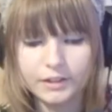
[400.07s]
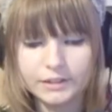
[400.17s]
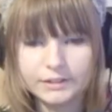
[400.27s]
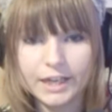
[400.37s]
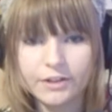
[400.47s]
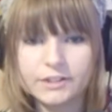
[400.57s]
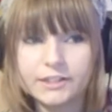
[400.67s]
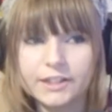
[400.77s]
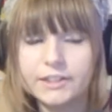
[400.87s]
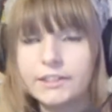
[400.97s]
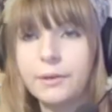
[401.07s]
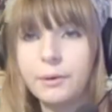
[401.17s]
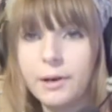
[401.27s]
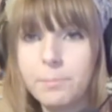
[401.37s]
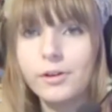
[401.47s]
So, we're
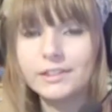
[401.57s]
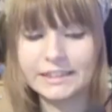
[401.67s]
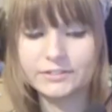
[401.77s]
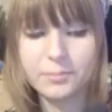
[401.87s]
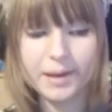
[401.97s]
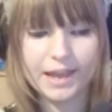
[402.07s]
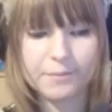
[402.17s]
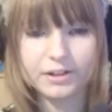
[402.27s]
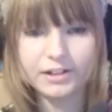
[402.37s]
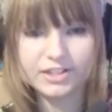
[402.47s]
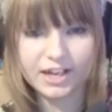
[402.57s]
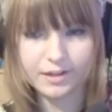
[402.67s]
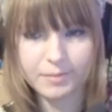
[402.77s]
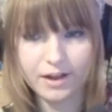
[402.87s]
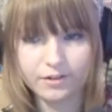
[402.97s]
going to pause this for a bit and we're going to check
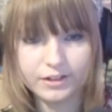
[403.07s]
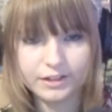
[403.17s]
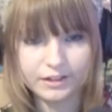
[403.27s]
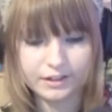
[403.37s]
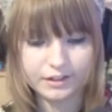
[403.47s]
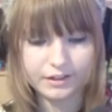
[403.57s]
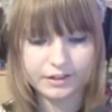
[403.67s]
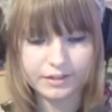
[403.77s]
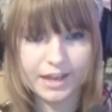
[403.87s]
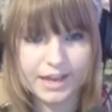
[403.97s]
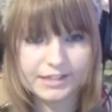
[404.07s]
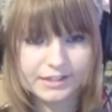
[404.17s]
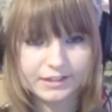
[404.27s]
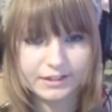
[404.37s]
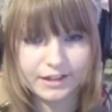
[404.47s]
them out.
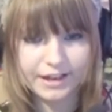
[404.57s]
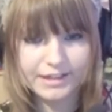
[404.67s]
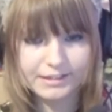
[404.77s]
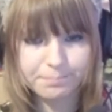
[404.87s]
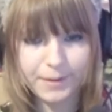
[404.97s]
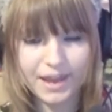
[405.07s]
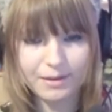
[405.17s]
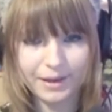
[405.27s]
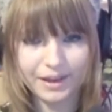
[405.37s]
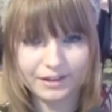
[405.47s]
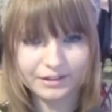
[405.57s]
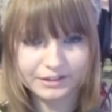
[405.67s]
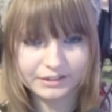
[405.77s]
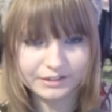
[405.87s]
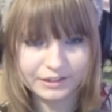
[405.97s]
This is Baby.
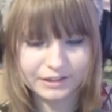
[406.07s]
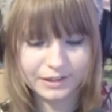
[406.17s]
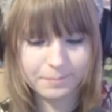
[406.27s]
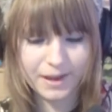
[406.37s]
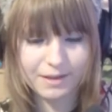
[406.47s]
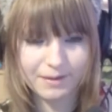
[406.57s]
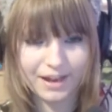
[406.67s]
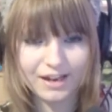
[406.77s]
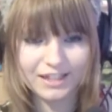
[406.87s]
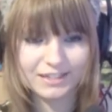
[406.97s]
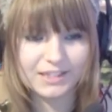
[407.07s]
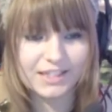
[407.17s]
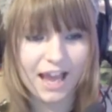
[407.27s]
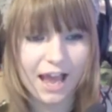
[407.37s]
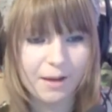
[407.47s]
Look at Baby. He looks
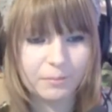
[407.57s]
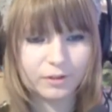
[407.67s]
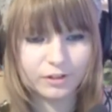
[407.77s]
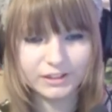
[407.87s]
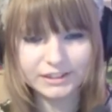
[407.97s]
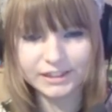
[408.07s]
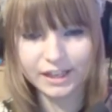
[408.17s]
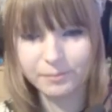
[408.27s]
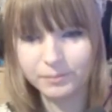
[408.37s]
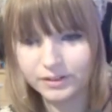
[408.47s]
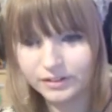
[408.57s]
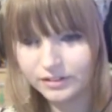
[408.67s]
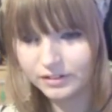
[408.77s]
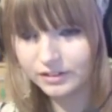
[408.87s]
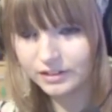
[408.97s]
damn awesome.
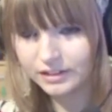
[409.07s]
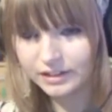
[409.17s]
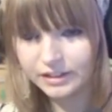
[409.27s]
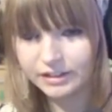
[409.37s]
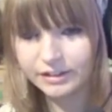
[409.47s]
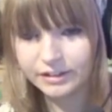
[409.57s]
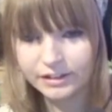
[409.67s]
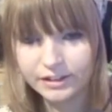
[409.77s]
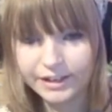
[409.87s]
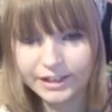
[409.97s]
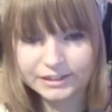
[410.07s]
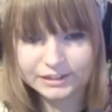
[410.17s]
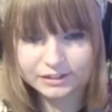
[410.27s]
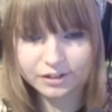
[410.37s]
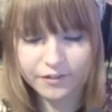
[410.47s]
He's
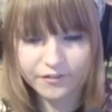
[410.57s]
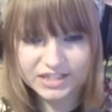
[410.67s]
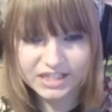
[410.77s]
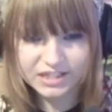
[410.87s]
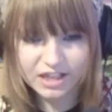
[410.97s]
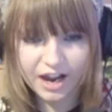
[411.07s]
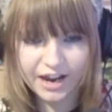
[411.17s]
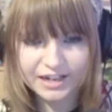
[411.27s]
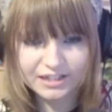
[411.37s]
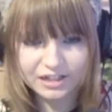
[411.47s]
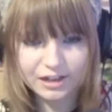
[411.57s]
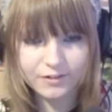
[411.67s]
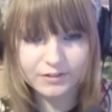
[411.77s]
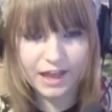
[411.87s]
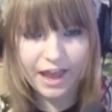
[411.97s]
just got the stylish
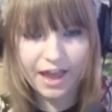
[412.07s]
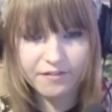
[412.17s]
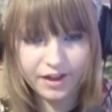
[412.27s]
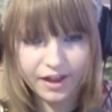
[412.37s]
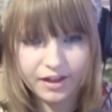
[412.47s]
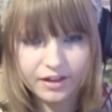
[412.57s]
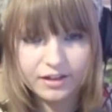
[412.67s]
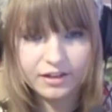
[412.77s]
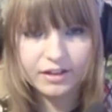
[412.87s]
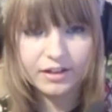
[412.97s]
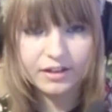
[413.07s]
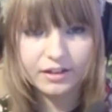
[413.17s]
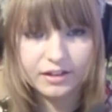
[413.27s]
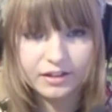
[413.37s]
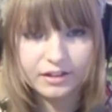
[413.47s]
clothes ever.
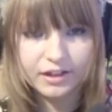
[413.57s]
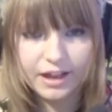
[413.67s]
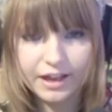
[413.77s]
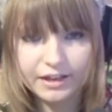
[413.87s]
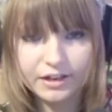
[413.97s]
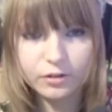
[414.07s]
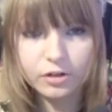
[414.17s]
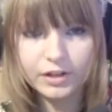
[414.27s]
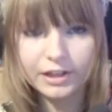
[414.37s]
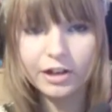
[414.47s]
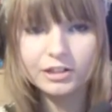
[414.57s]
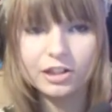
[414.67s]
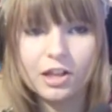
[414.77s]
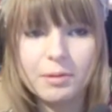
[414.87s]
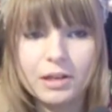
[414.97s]
And all the girls are
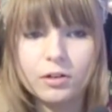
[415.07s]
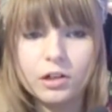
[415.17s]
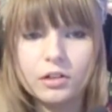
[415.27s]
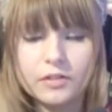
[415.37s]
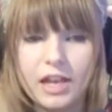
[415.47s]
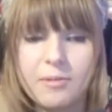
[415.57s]
going to be all over him.